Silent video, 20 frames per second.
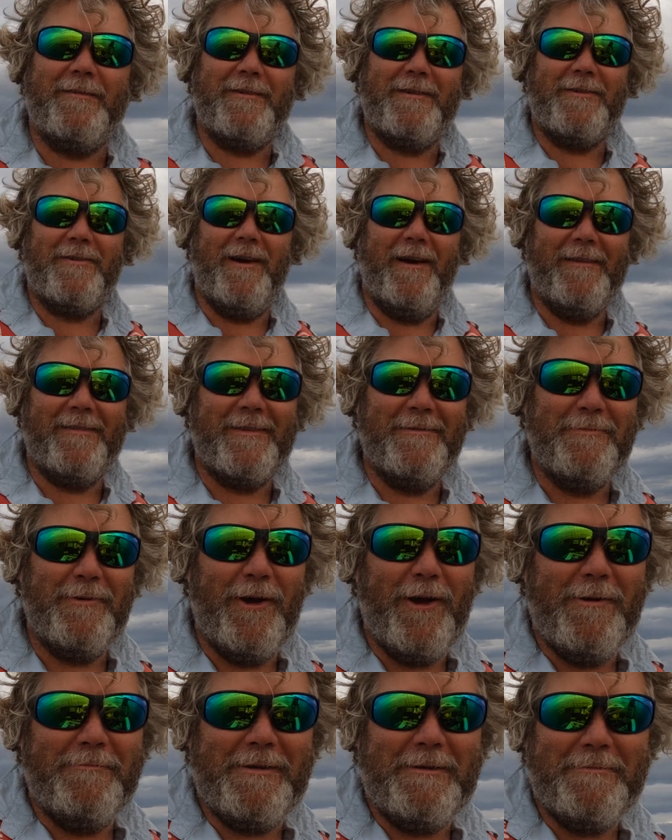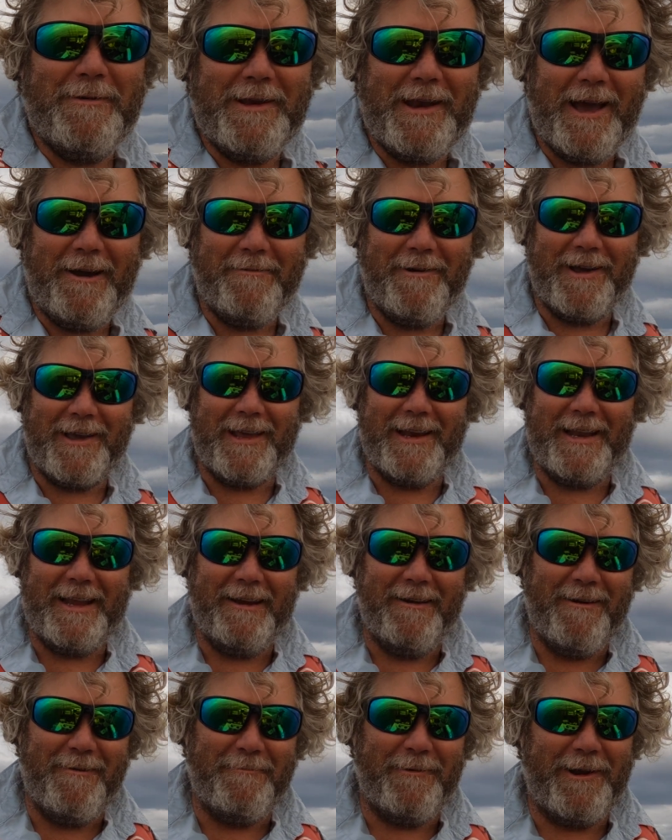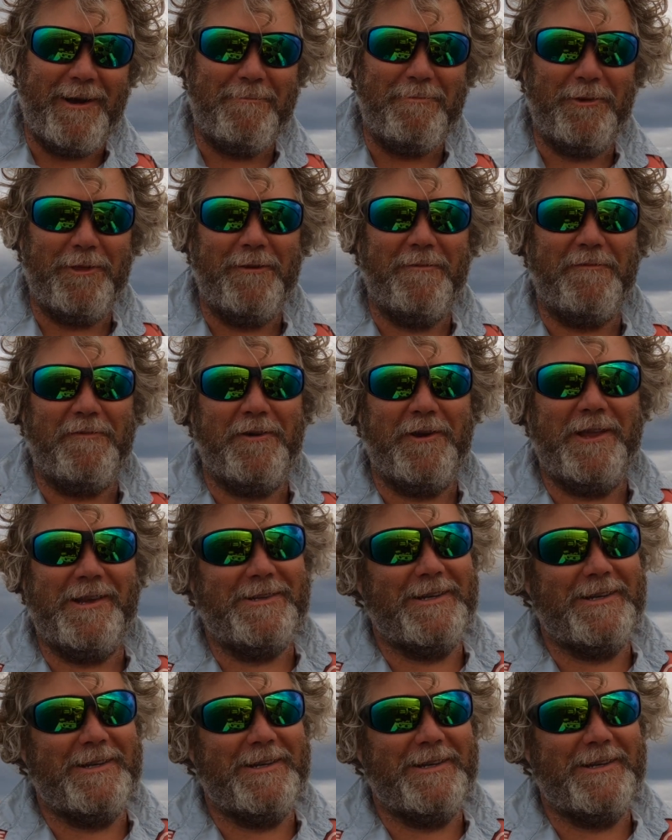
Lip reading: and tries to burn me, but no one can hear him when I put the footage